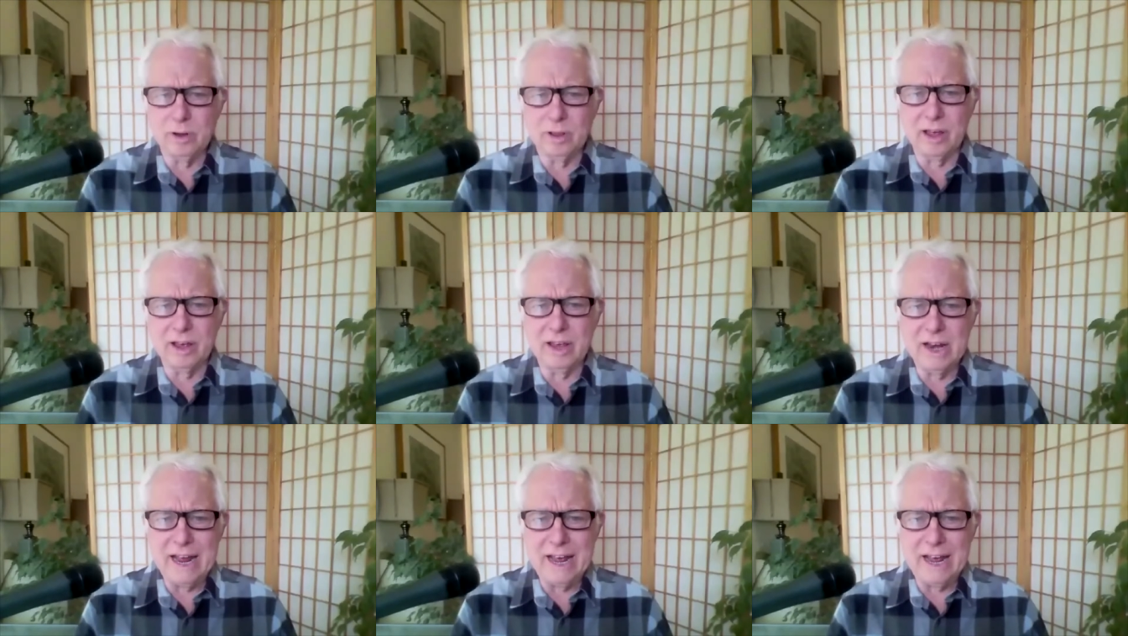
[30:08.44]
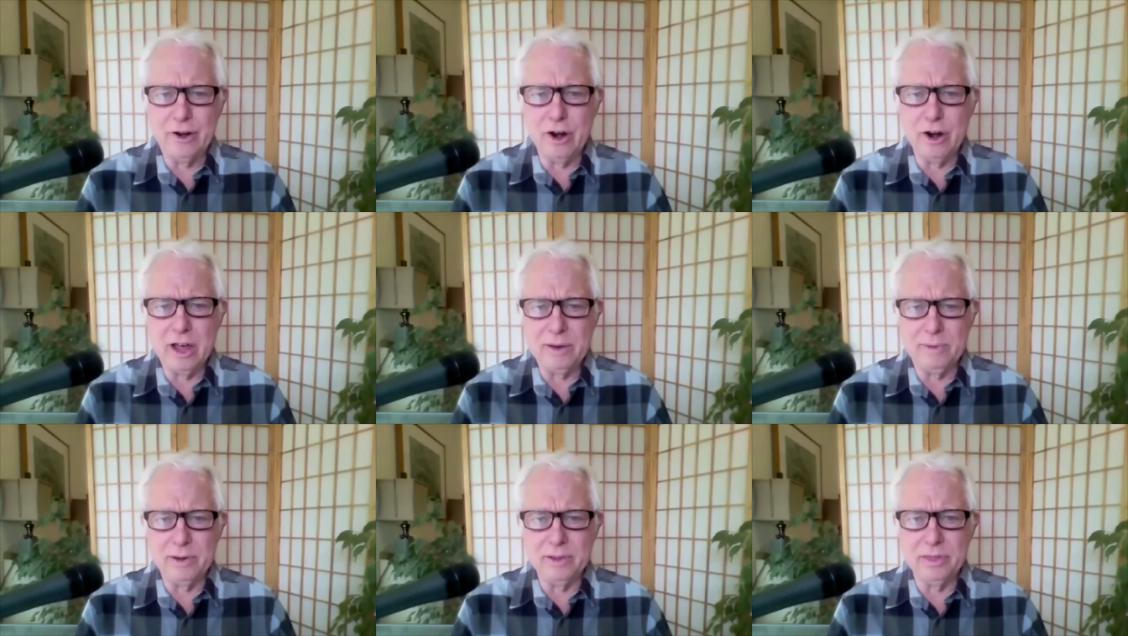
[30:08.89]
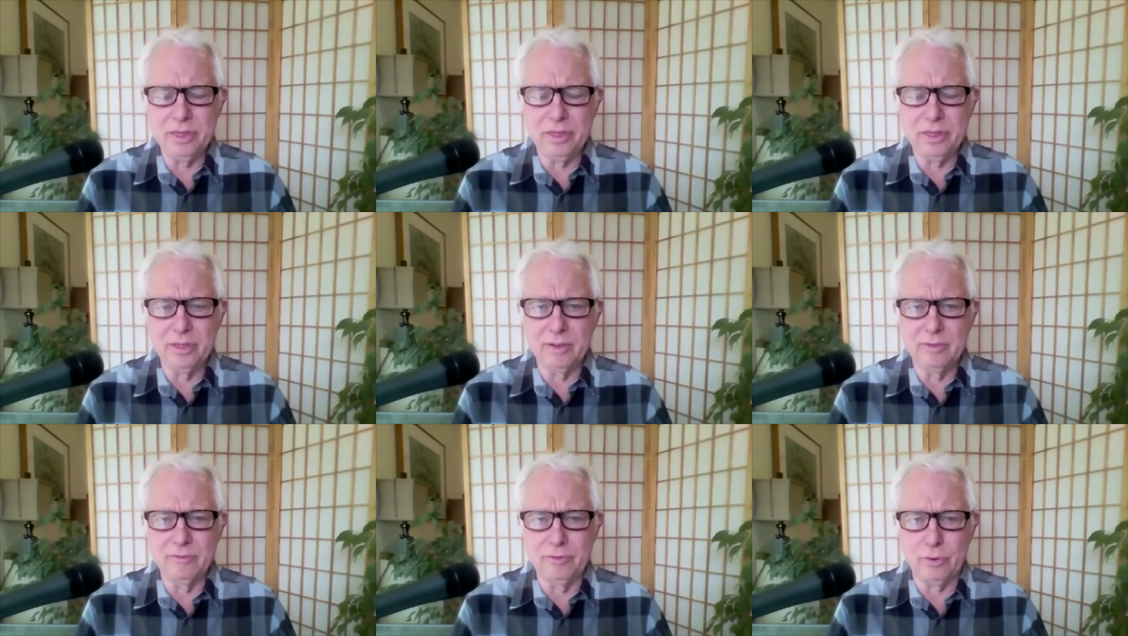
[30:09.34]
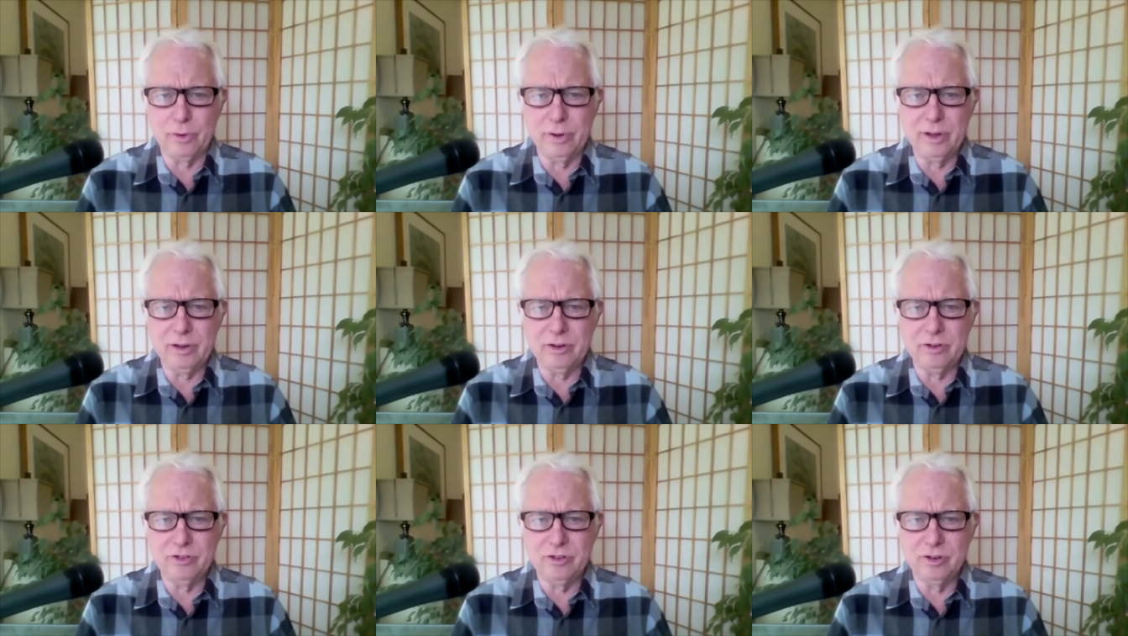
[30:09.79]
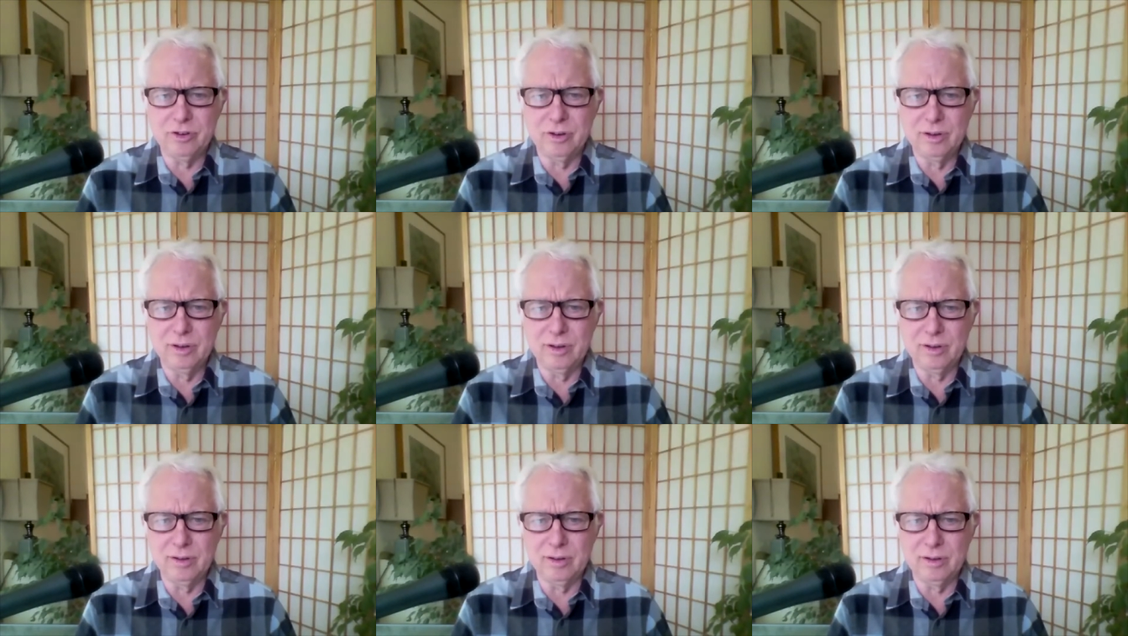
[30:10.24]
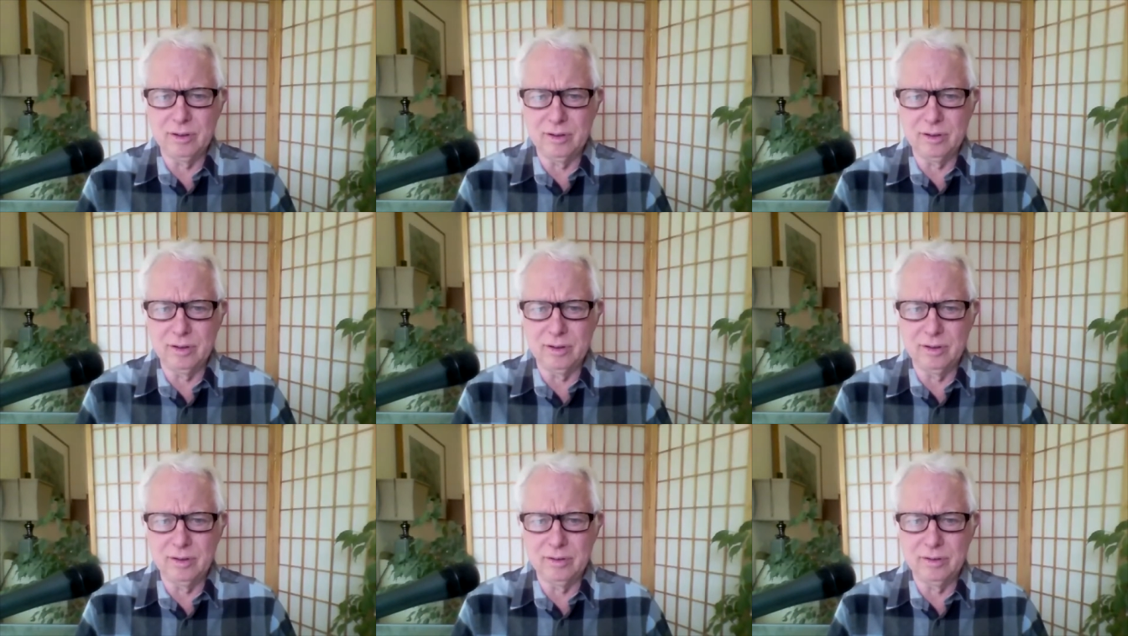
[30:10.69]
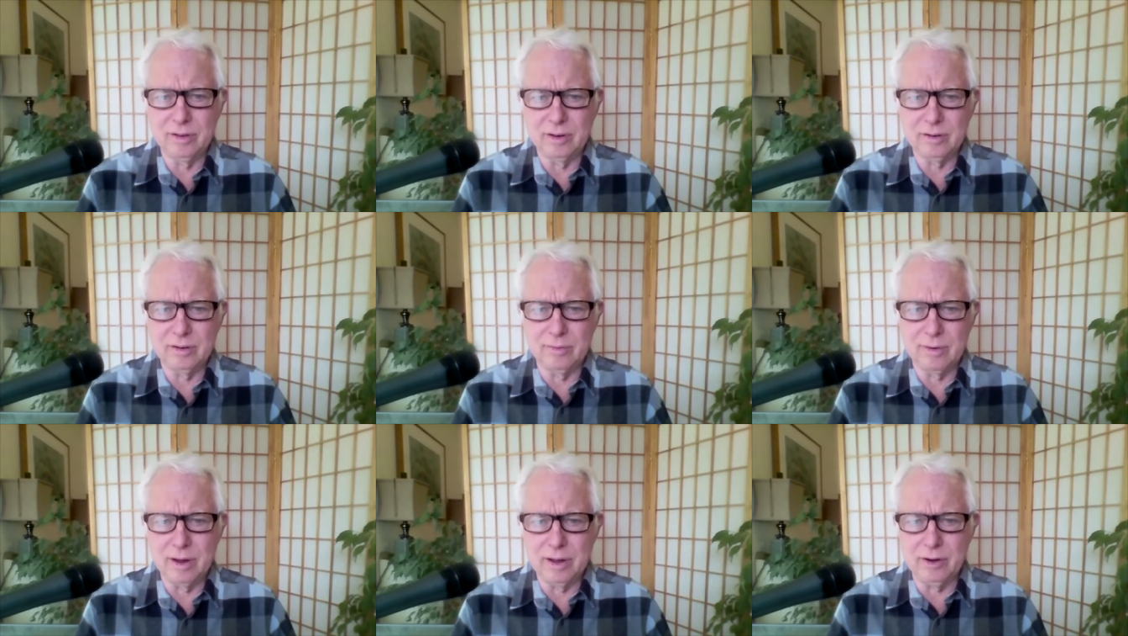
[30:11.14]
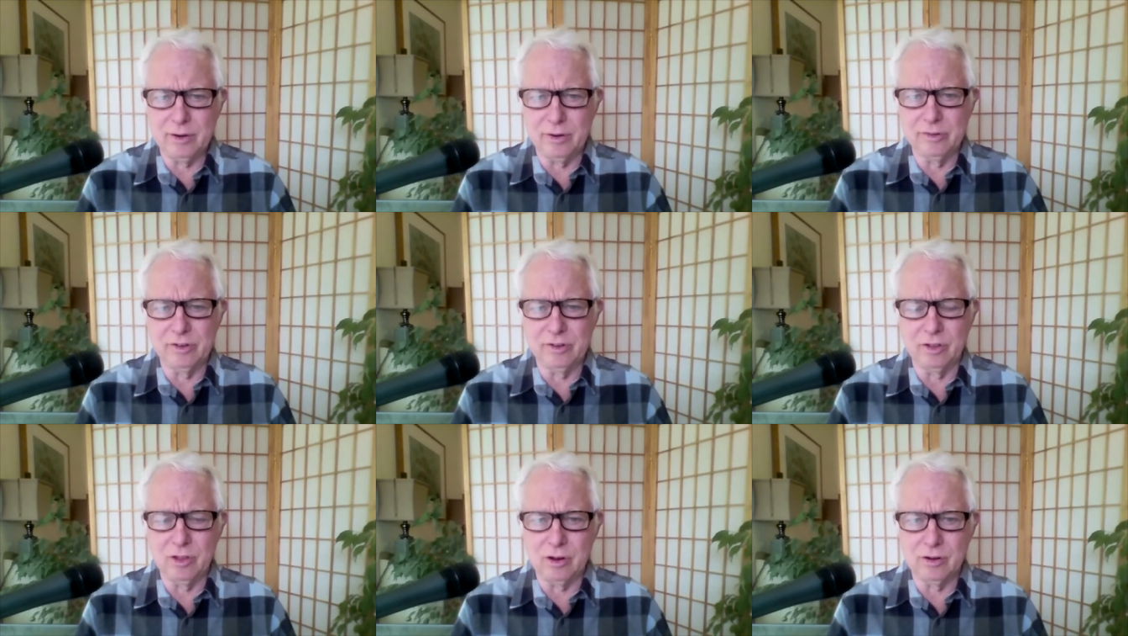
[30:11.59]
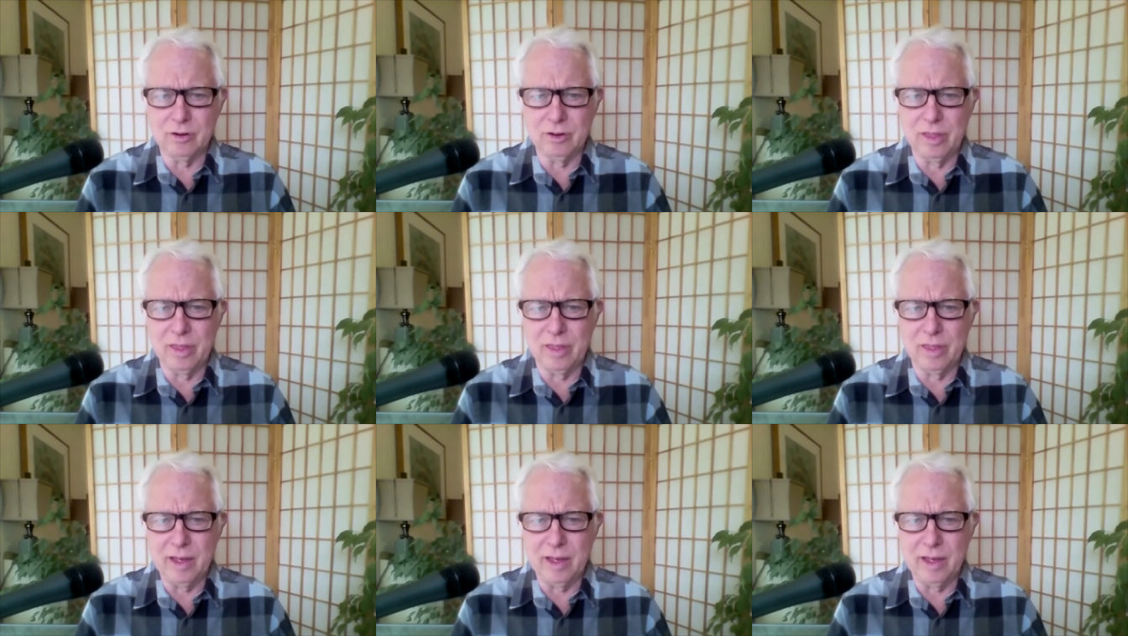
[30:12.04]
an eight or nine month voyage? Is that right? Or is it um,